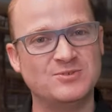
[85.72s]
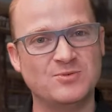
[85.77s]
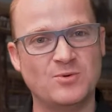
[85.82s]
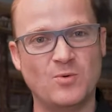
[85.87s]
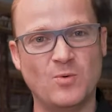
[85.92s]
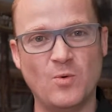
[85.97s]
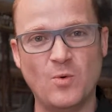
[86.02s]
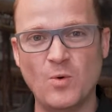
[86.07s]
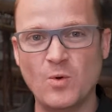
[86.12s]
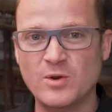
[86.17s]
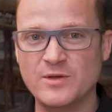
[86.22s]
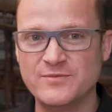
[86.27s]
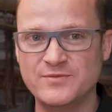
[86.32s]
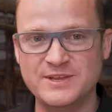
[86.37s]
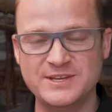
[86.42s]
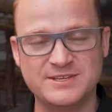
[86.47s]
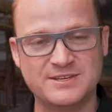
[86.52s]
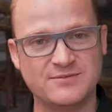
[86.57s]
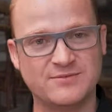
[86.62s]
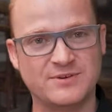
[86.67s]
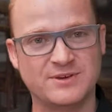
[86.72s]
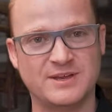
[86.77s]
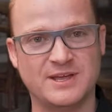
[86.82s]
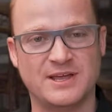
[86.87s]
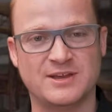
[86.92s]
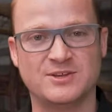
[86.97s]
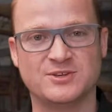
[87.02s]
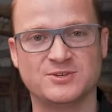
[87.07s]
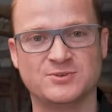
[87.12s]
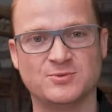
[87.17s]
to all of these different
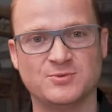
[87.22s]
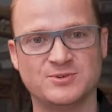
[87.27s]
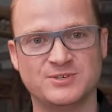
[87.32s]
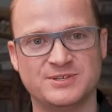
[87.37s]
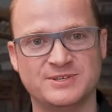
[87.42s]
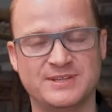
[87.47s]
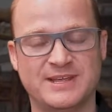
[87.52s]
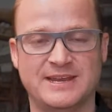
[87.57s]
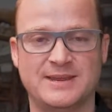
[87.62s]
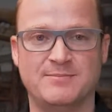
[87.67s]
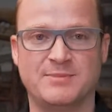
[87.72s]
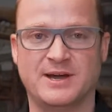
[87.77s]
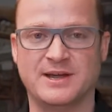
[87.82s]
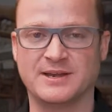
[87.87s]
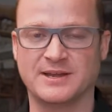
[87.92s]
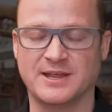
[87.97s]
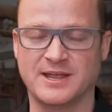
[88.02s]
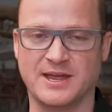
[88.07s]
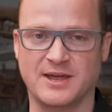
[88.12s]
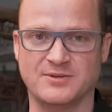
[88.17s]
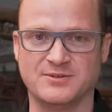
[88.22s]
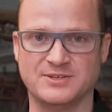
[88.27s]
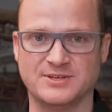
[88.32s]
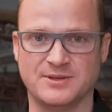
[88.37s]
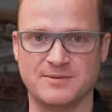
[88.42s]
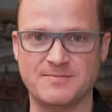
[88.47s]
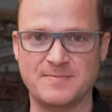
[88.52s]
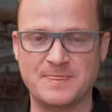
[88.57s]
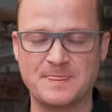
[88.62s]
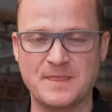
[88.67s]
data sources that he might
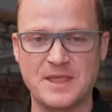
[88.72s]
encounter.